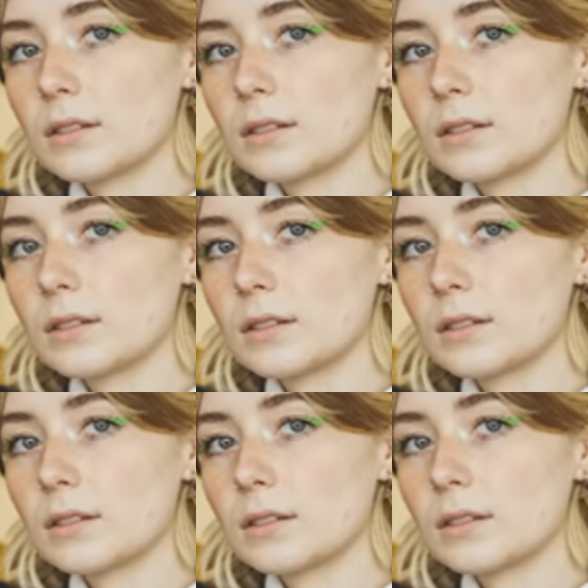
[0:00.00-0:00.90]

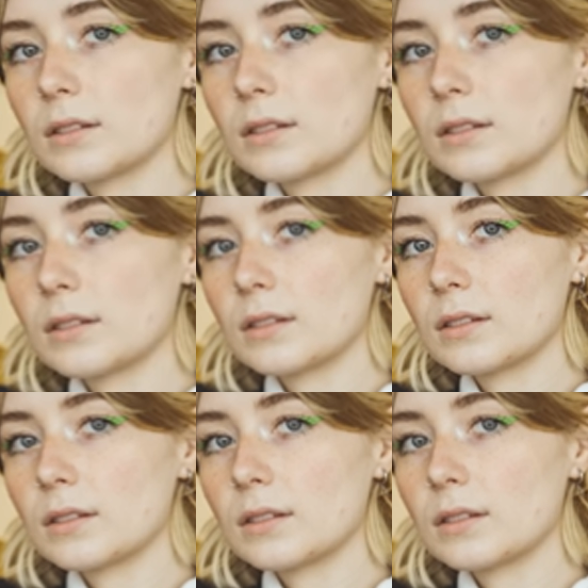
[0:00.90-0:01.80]

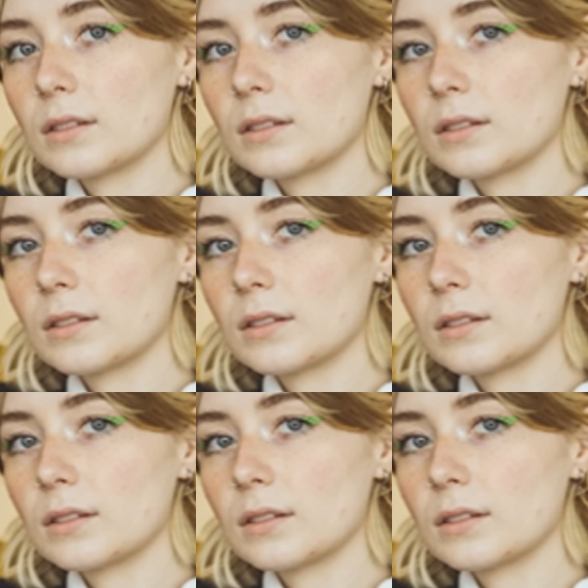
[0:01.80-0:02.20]
Nothing is said.